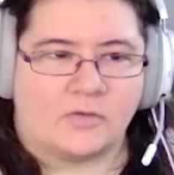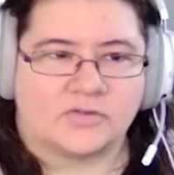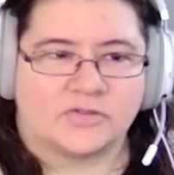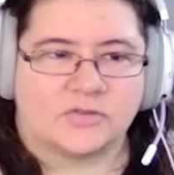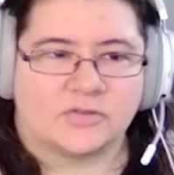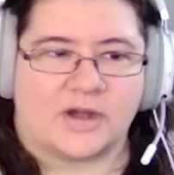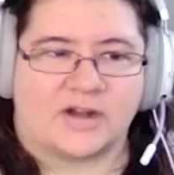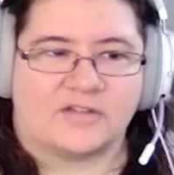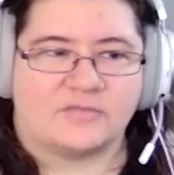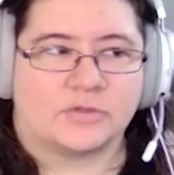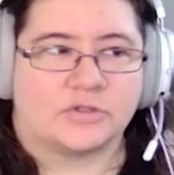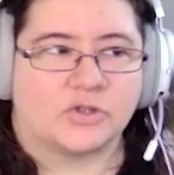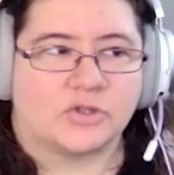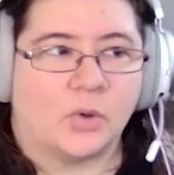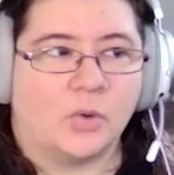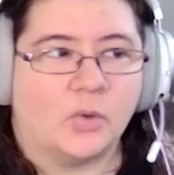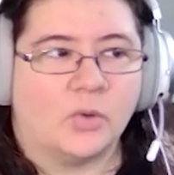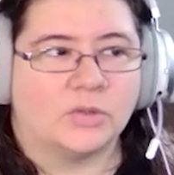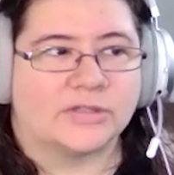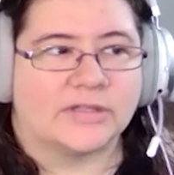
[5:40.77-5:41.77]
So what I've been
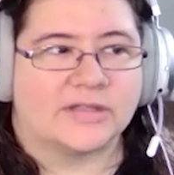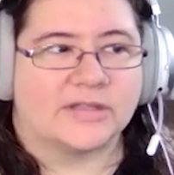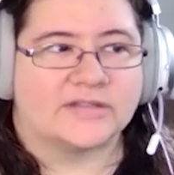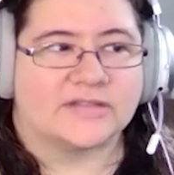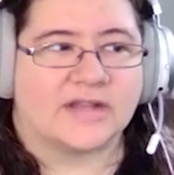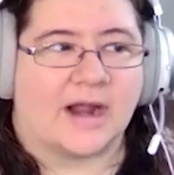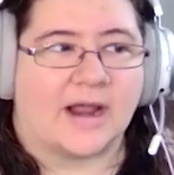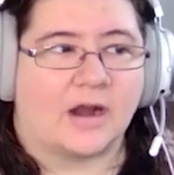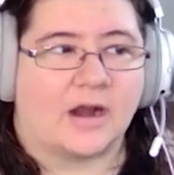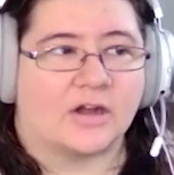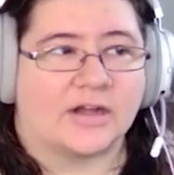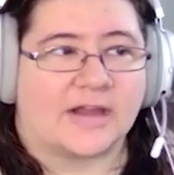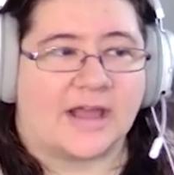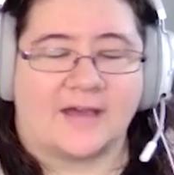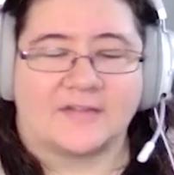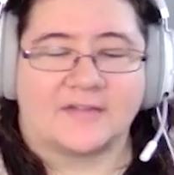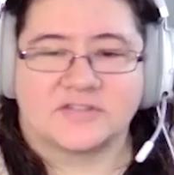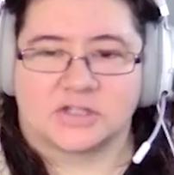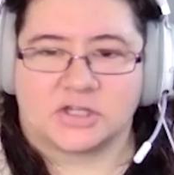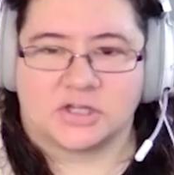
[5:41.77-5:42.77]
told is that I already
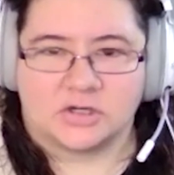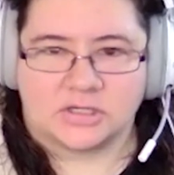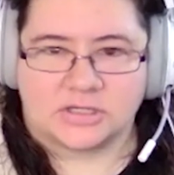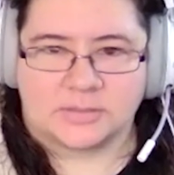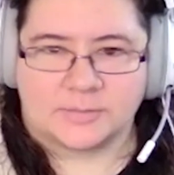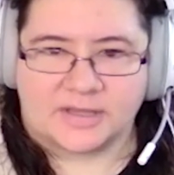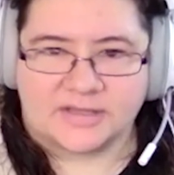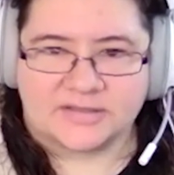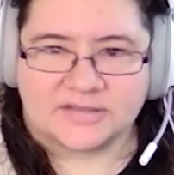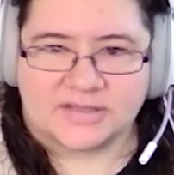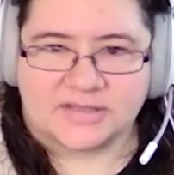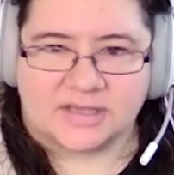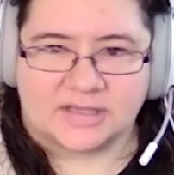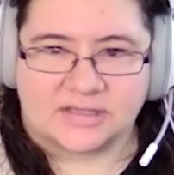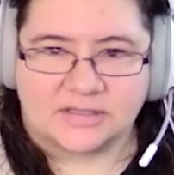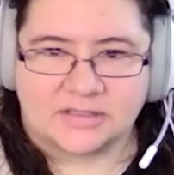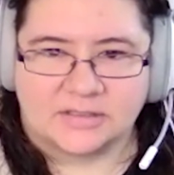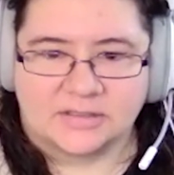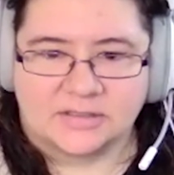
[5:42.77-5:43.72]
have security mindset.